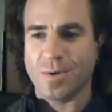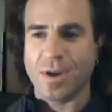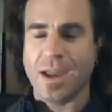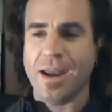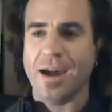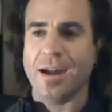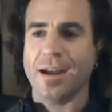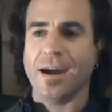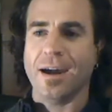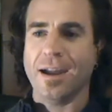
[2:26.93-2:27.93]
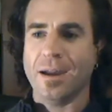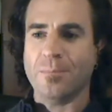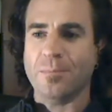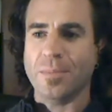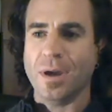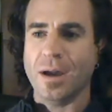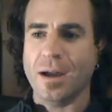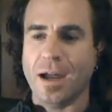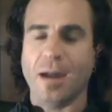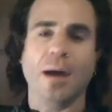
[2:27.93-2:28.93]
again,
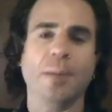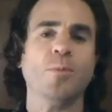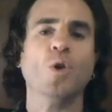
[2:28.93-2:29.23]
I'm